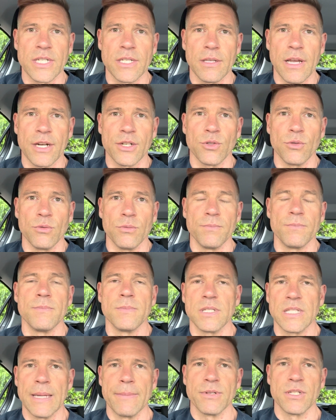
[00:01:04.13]
the actual
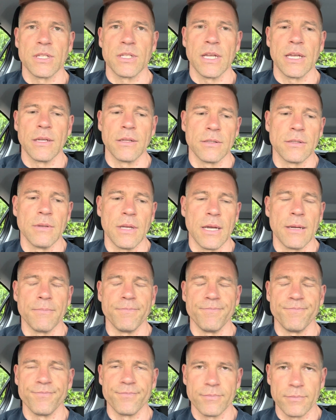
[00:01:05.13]
steps to
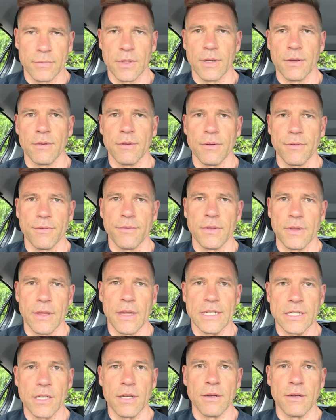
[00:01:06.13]
the
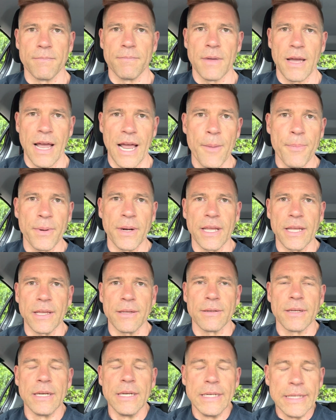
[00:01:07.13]
things that are happening
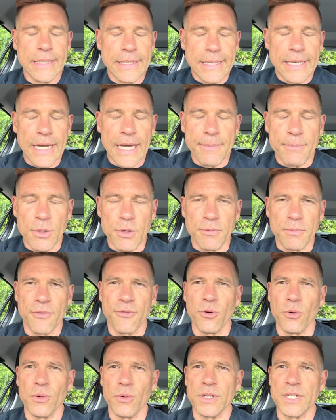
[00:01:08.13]
and move me
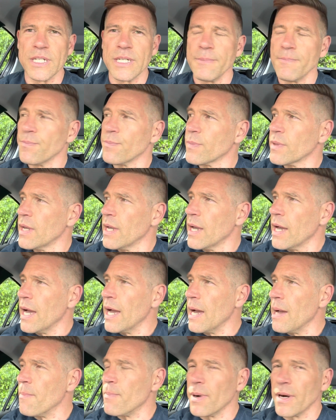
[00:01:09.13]
forwards.
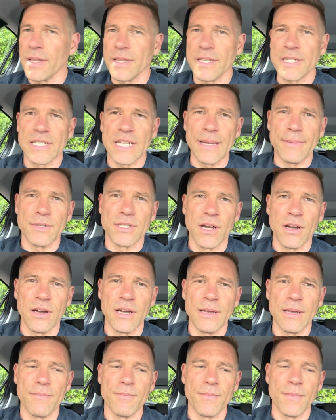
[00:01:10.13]
But at the same
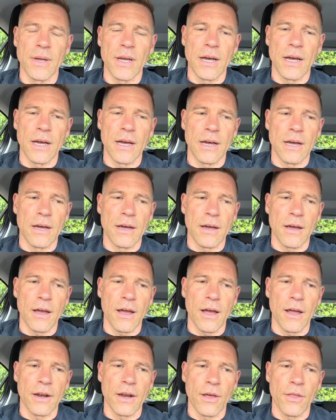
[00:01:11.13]
time,
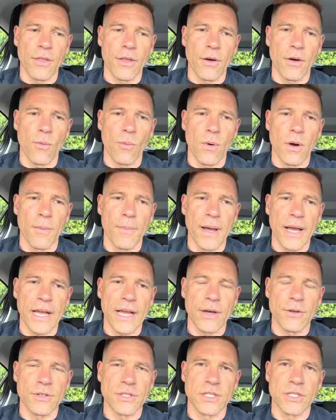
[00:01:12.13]
I know that a while
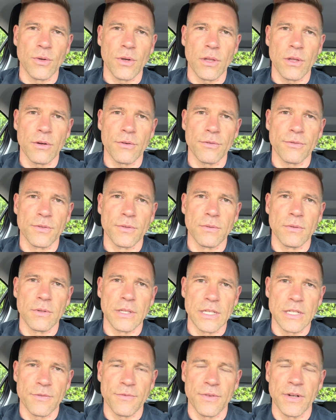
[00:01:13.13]
back I was doing a lot of
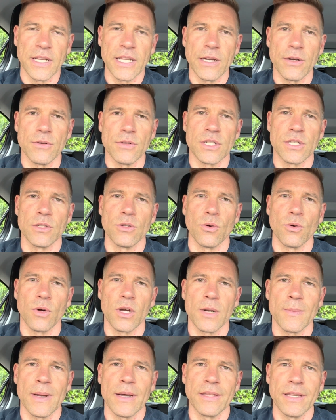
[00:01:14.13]
these videos
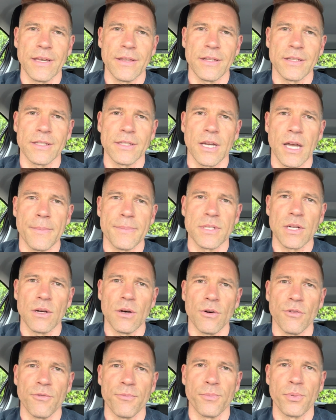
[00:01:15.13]
talking about the other types
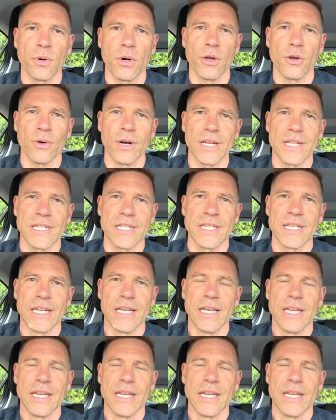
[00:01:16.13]
of progress.